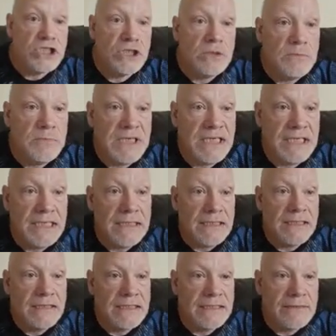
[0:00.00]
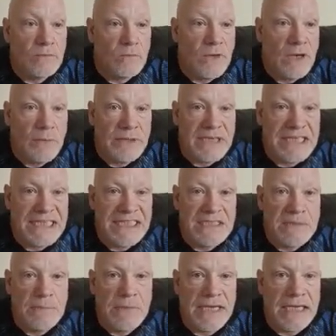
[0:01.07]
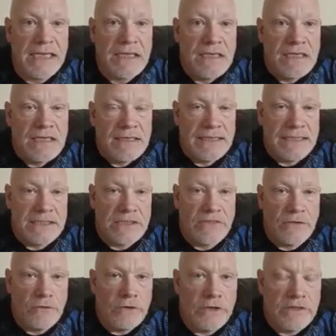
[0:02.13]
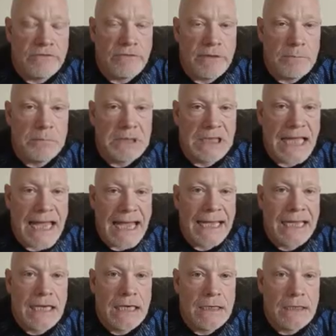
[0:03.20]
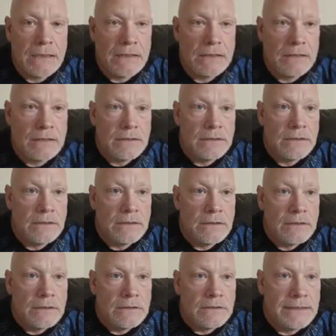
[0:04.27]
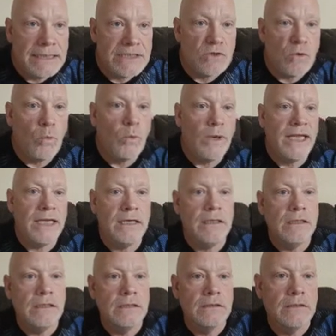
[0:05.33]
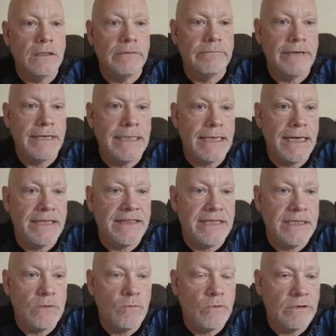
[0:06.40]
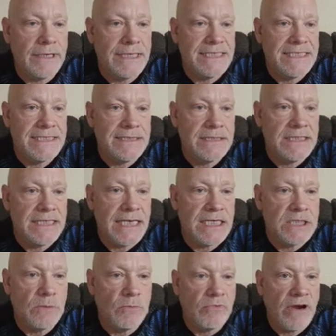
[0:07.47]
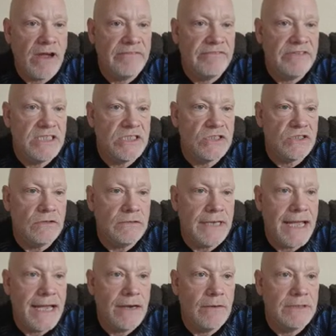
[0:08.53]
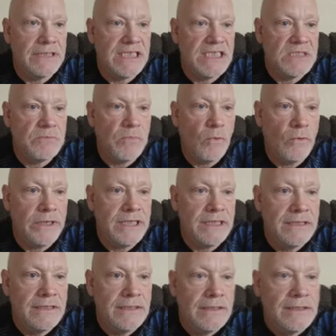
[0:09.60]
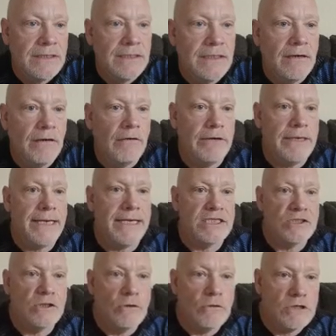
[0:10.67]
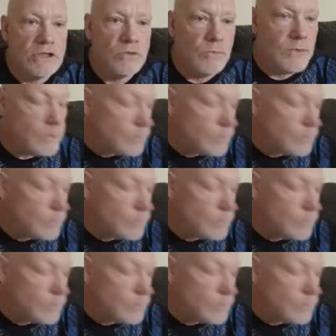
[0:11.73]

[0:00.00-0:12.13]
be where we need to be. It's a 33 black. That's a win. All right, I think we're a session profit. So now at this point, our next loss, we will